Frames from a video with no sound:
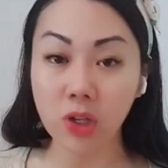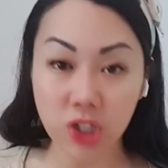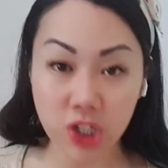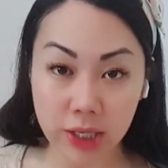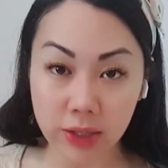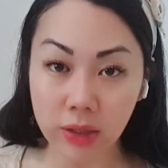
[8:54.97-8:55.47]

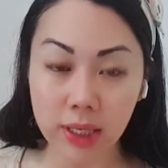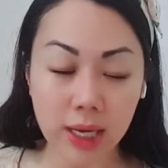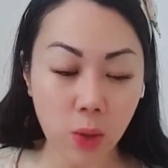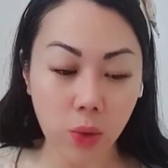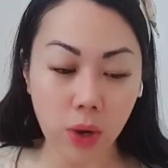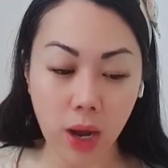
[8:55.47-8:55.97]

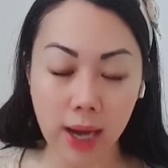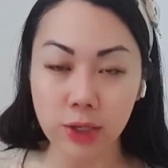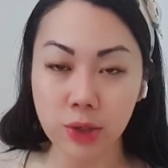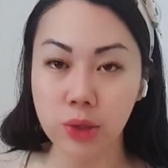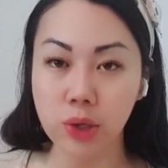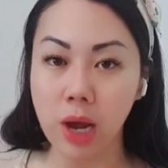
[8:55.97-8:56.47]
generally what I
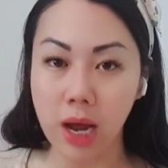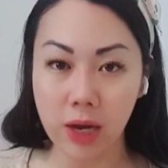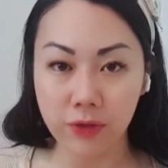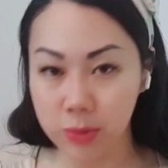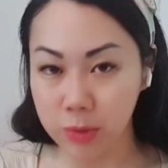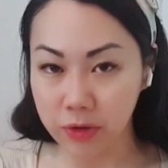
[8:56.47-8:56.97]
do
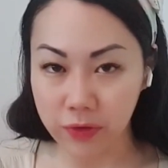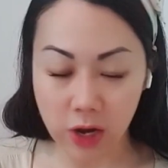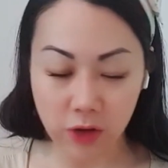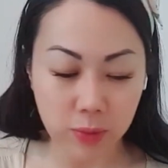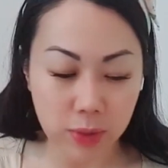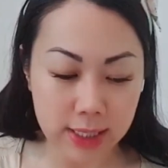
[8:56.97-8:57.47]
after my
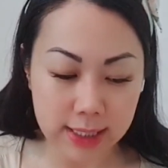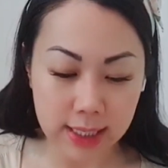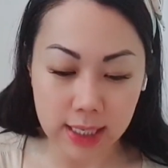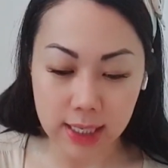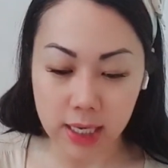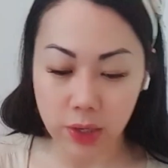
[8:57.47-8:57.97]
5 minute
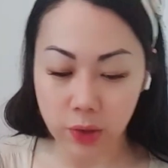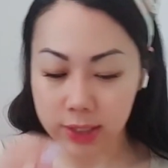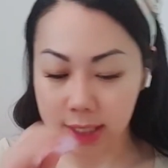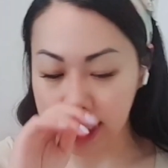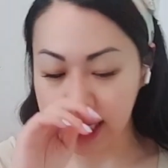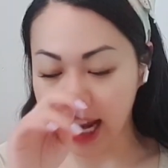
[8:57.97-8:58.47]
skincare
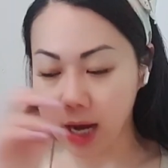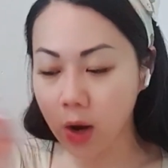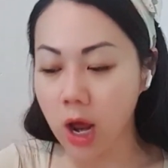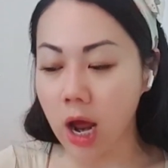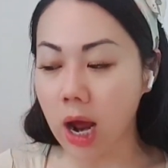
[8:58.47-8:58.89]
routine now,